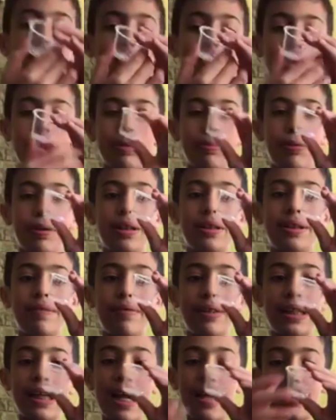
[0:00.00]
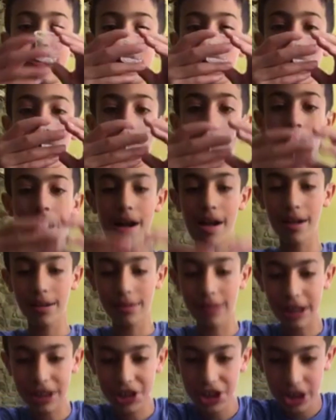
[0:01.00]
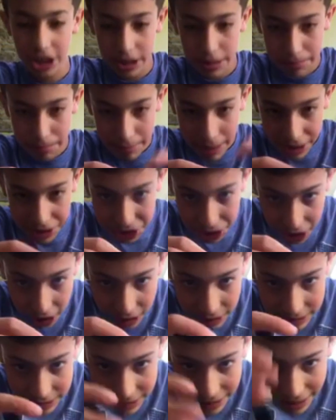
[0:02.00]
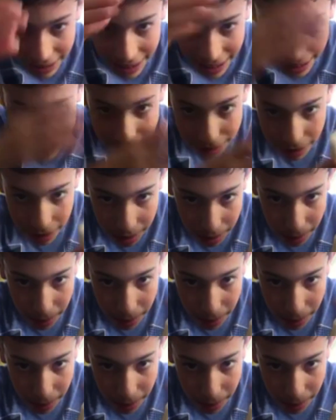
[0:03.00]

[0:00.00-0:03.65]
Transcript: What's the purpose of that? So let's just measure 10